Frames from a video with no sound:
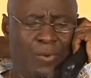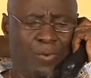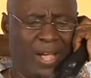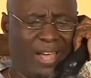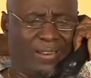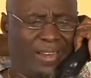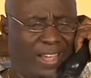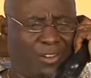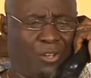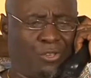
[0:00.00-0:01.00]
We are
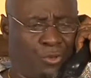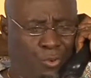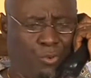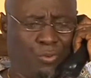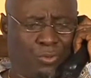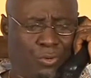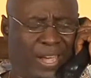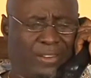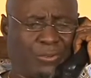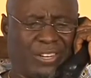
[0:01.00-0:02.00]
relying on you to
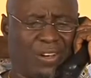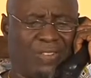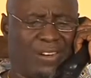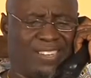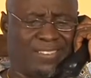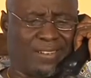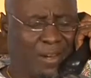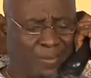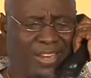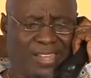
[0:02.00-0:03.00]
get rid of all these
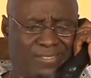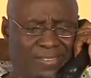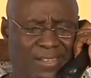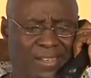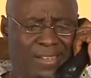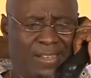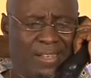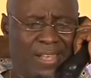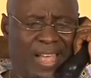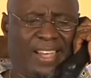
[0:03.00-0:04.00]
criminals
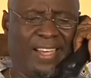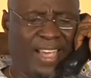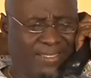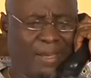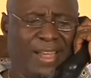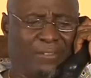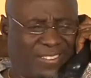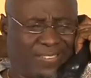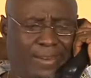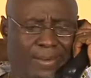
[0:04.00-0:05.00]
and get them
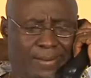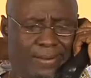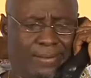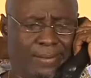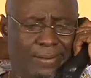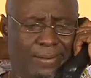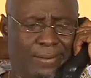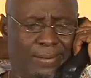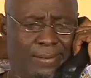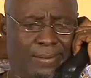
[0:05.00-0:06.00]
arrested
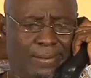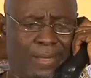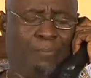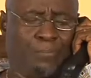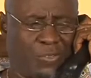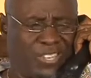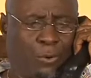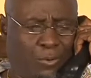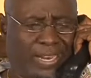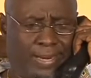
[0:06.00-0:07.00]
and
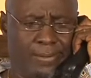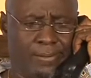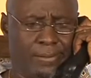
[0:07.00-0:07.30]
prosecuted.